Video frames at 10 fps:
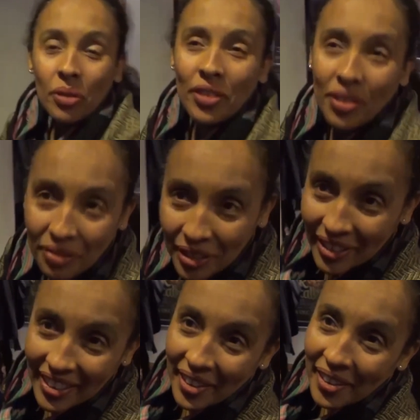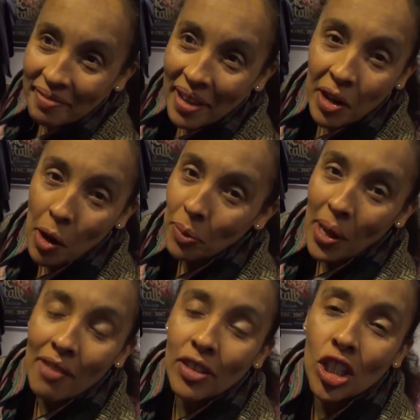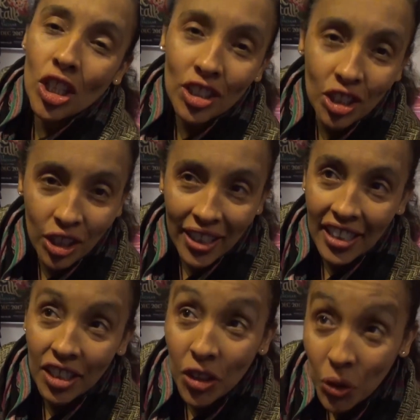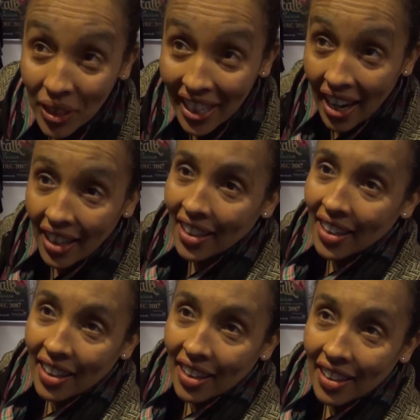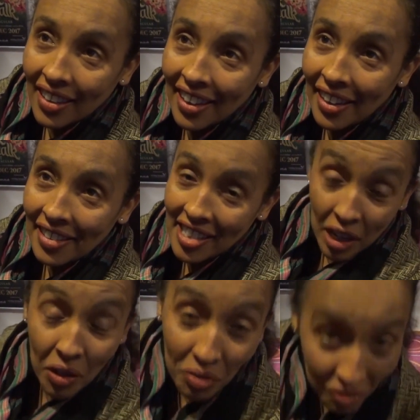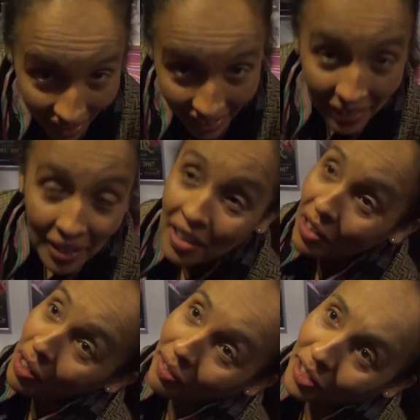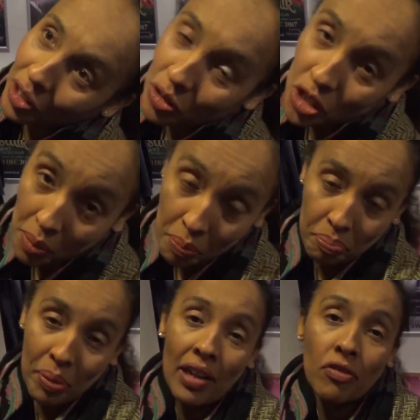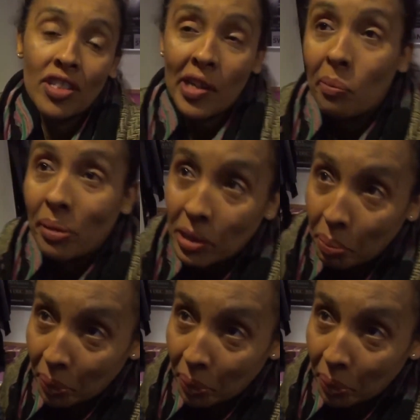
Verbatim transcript: Beautiful love, man. Hope you have a good tour in the UK. Yeah, you. Je parle français un petit